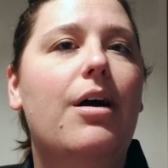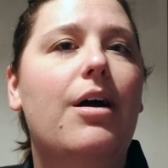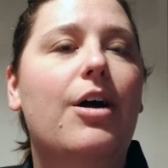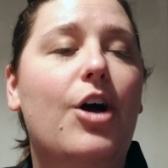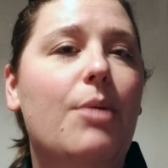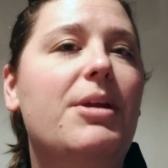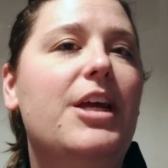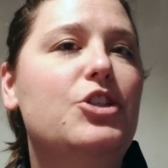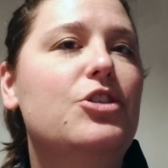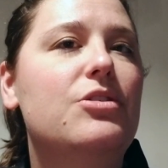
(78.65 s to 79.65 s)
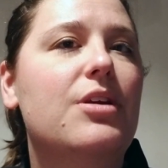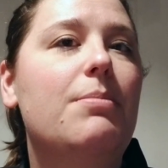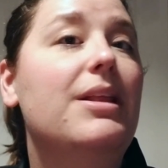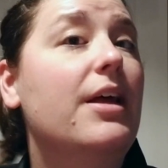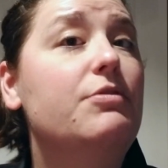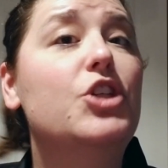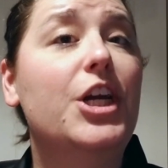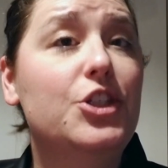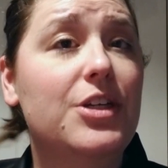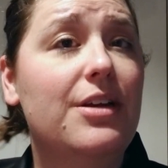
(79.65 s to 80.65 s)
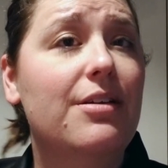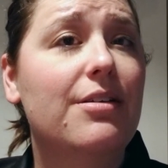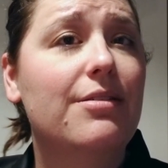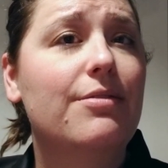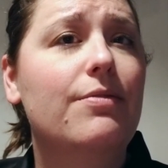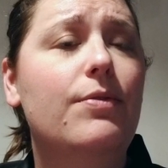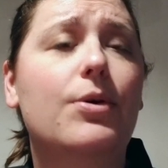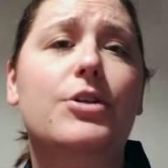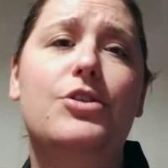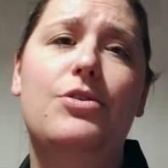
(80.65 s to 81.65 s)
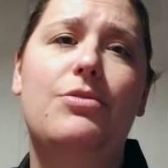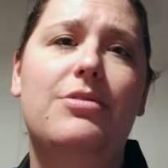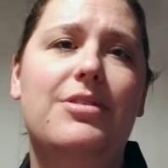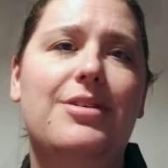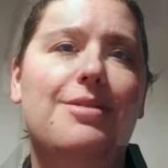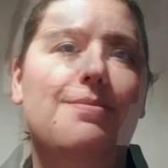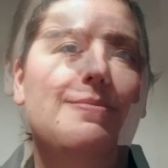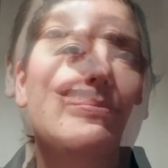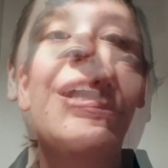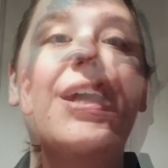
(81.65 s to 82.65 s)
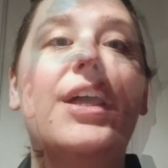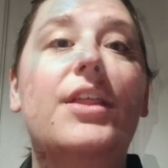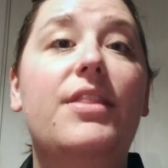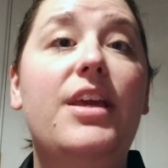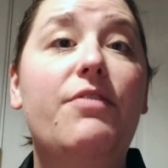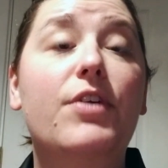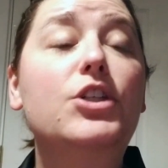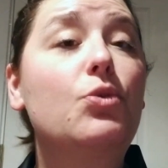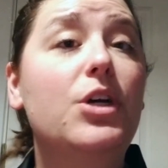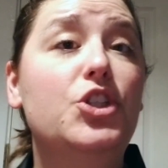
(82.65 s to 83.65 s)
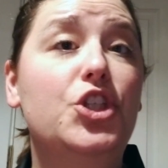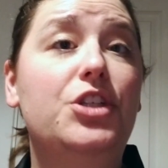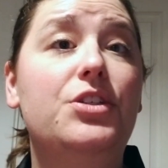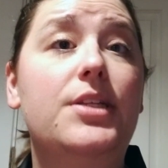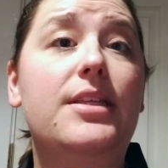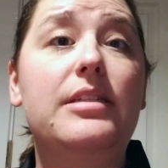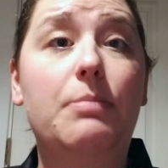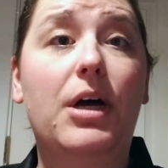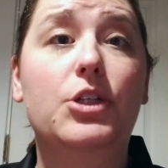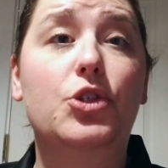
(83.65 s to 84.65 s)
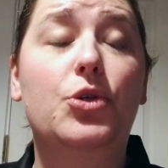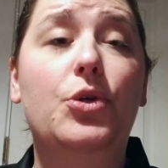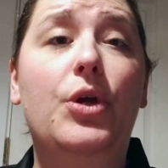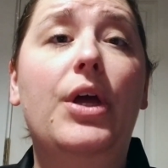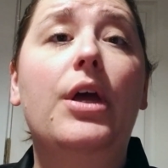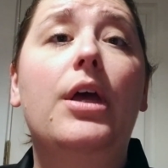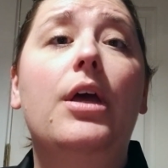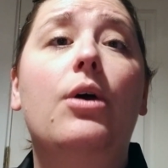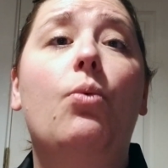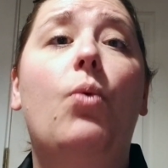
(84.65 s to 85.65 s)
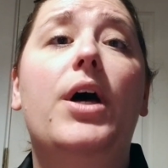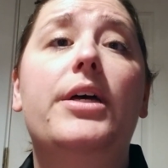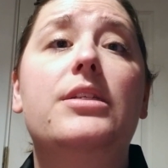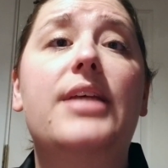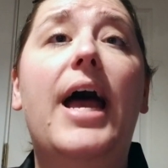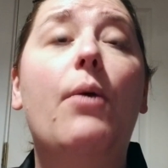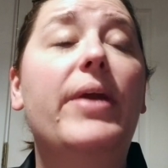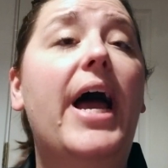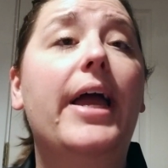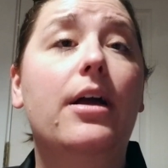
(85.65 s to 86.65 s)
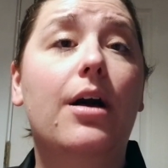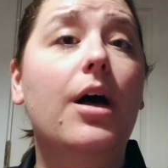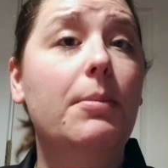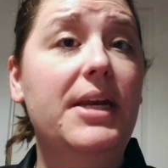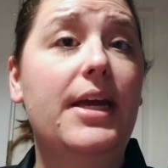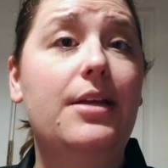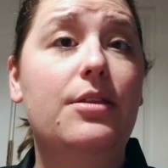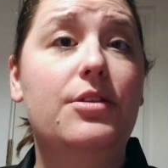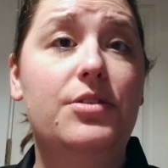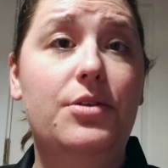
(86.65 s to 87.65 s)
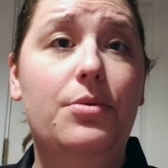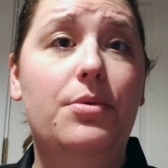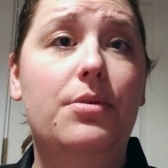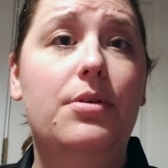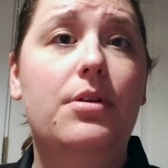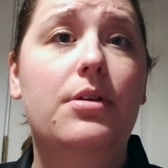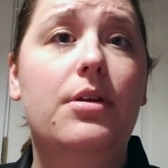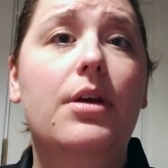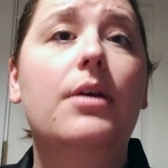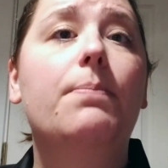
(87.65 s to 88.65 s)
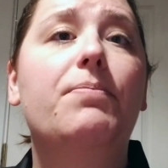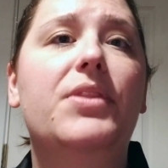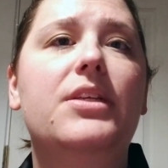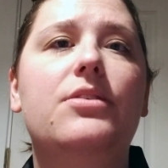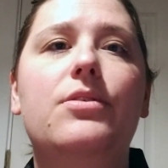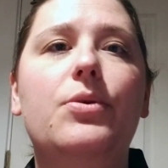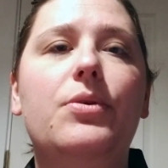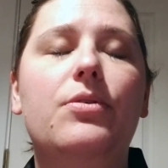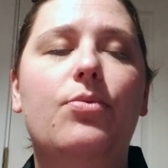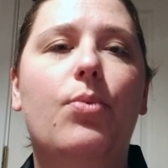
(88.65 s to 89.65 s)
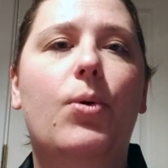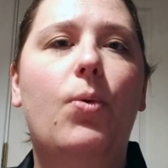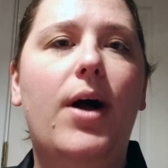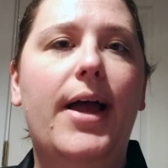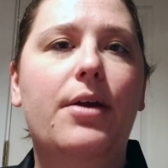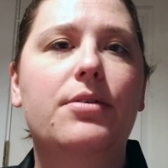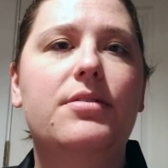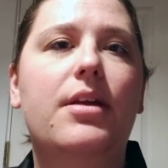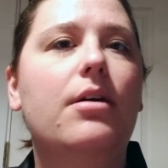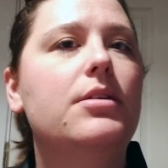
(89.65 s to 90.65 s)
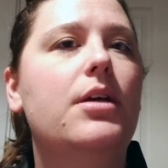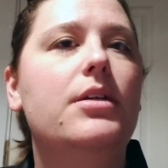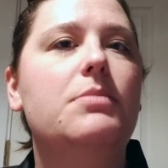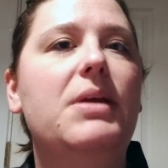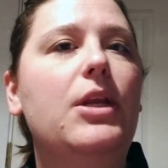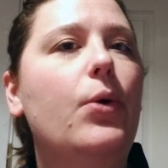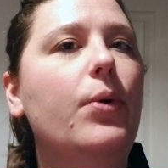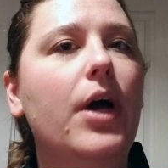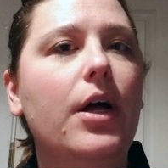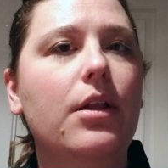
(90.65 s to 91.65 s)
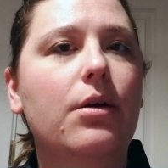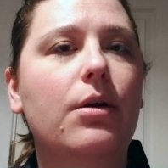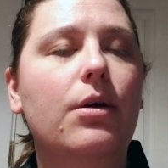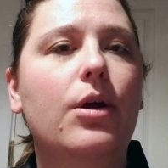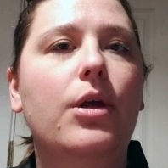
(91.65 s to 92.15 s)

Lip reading: accommodations can be life-changing for a student. The first question to this module was, how would I accommodate the student? The student requires that all text be no color,